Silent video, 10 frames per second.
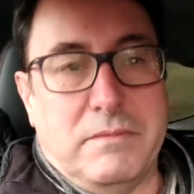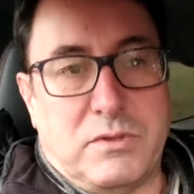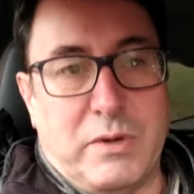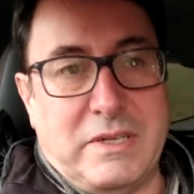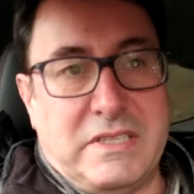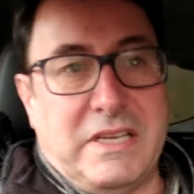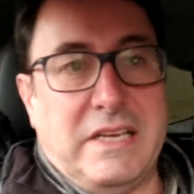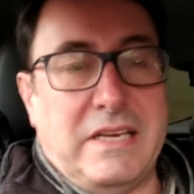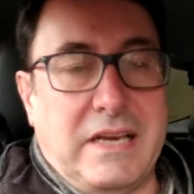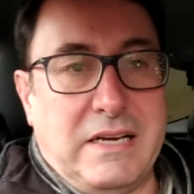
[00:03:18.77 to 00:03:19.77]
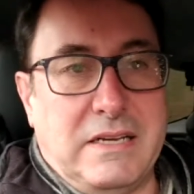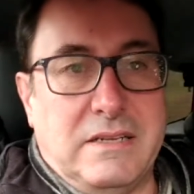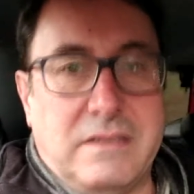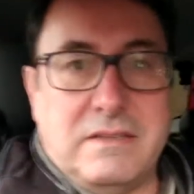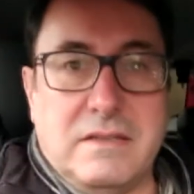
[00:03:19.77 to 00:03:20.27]

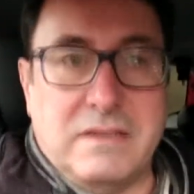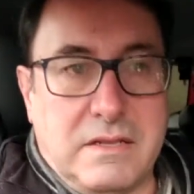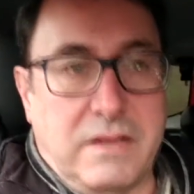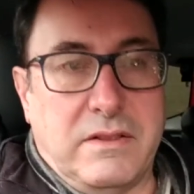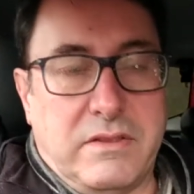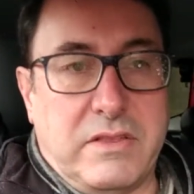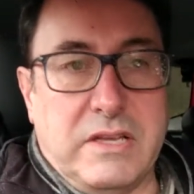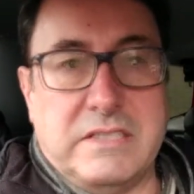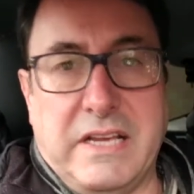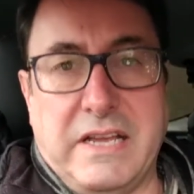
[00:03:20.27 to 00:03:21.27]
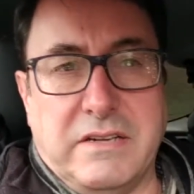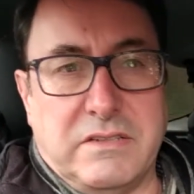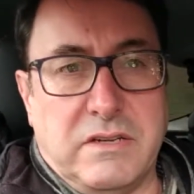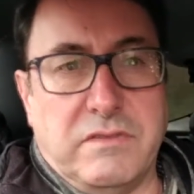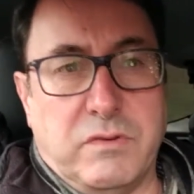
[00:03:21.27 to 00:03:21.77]
2013, is
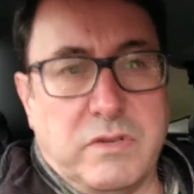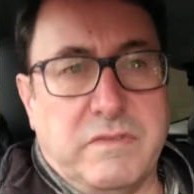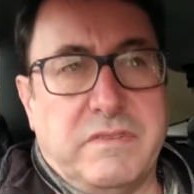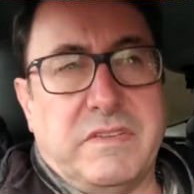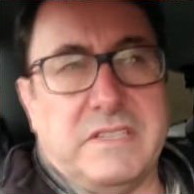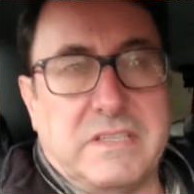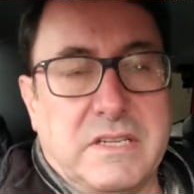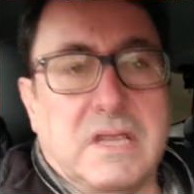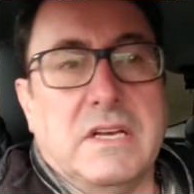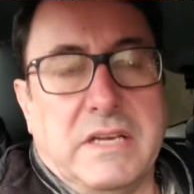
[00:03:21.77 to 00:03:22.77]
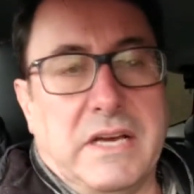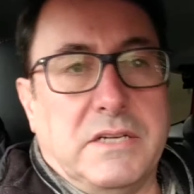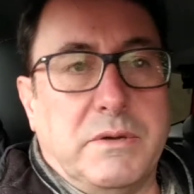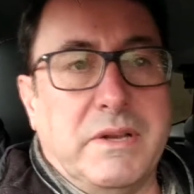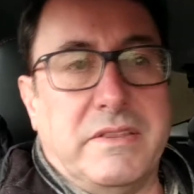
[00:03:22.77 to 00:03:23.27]
it 14, 15, 16, yeah,
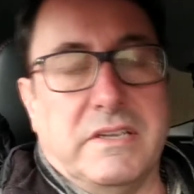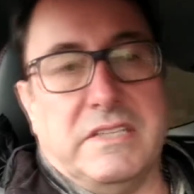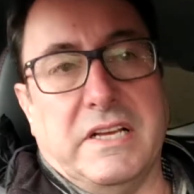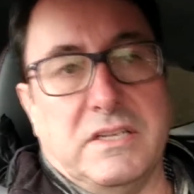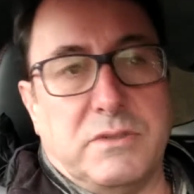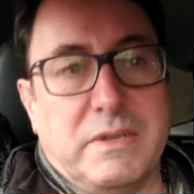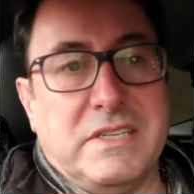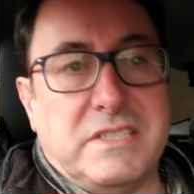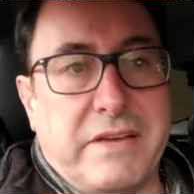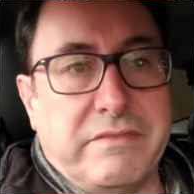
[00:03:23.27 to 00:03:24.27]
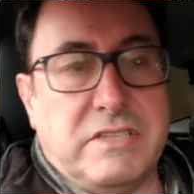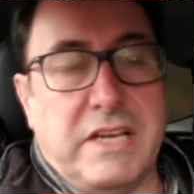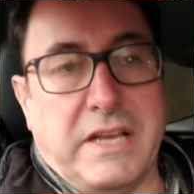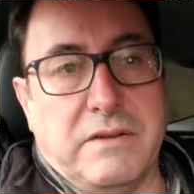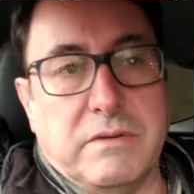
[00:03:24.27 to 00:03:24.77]
2013 and
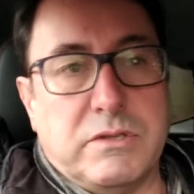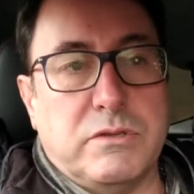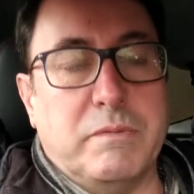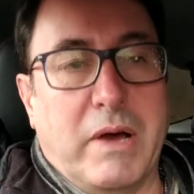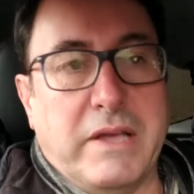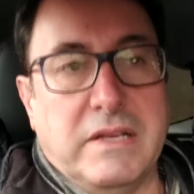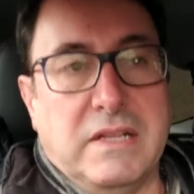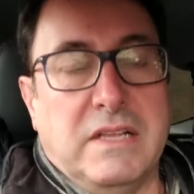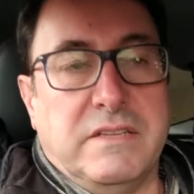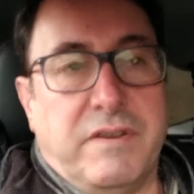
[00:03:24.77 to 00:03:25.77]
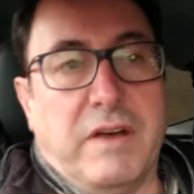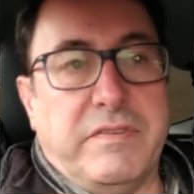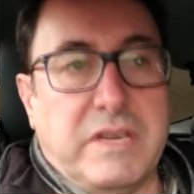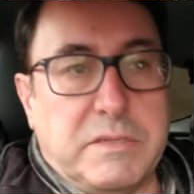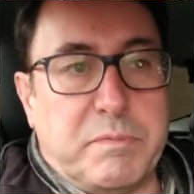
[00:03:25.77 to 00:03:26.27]
2017, which was the 5
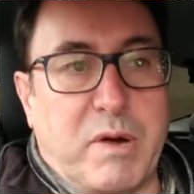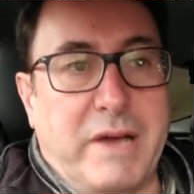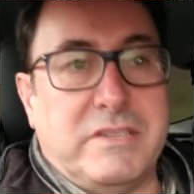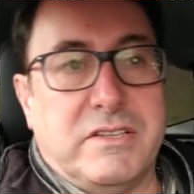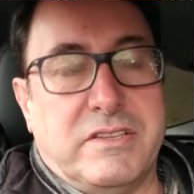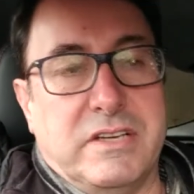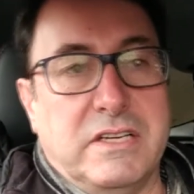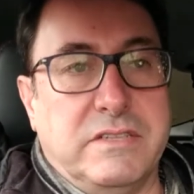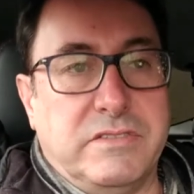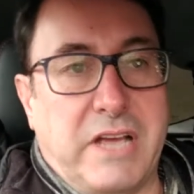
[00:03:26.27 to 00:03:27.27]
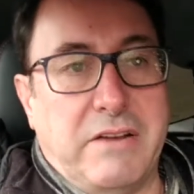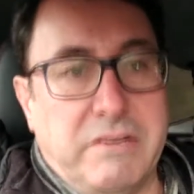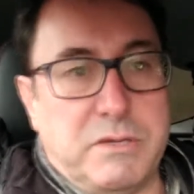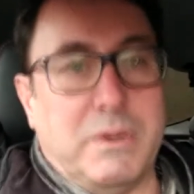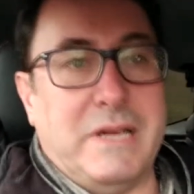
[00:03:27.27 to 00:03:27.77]
years prior to the 3rd of
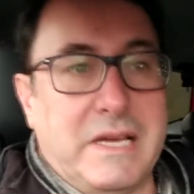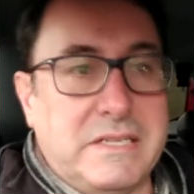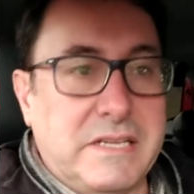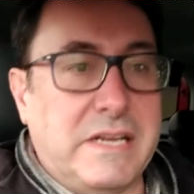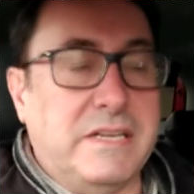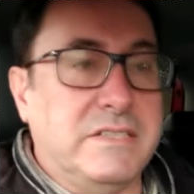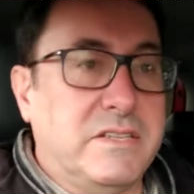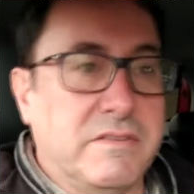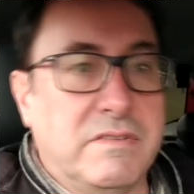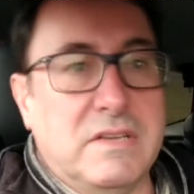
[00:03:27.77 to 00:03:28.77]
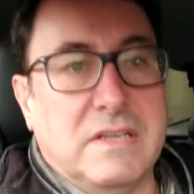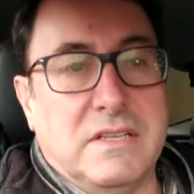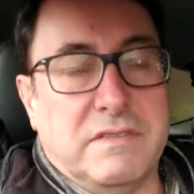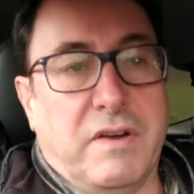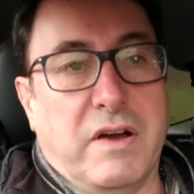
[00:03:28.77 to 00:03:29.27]
January 2018 is the
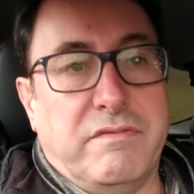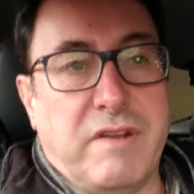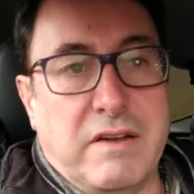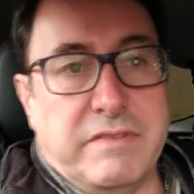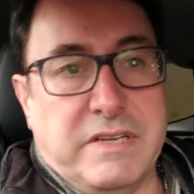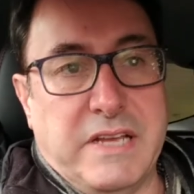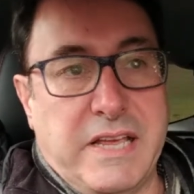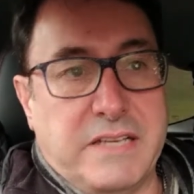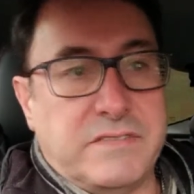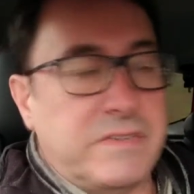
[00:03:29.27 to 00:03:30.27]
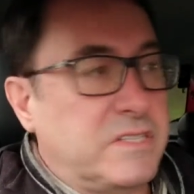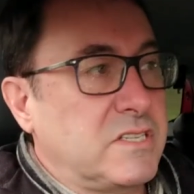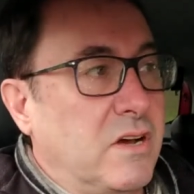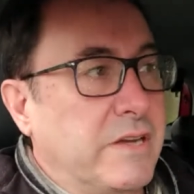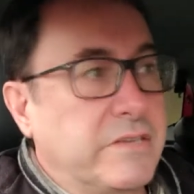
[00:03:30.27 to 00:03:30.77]
5 relevant years for the
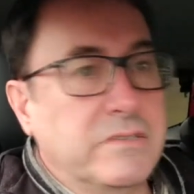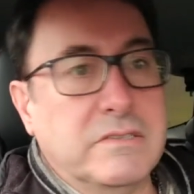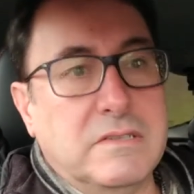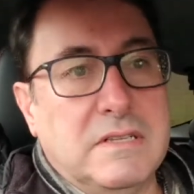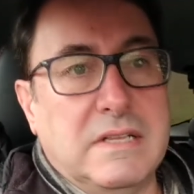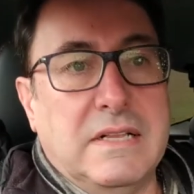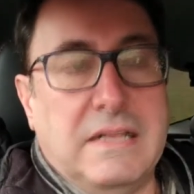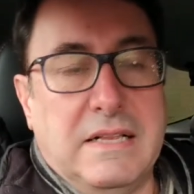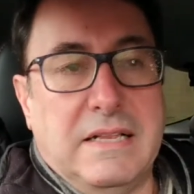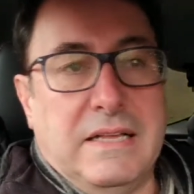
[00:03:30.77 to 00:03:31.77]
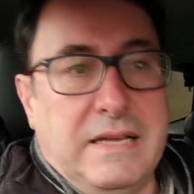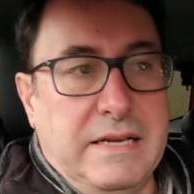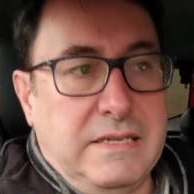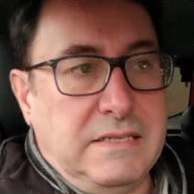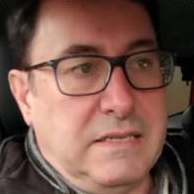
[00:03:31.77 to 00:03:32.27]
cycle.
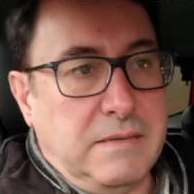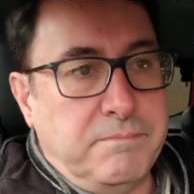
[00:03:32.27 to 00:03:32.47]
And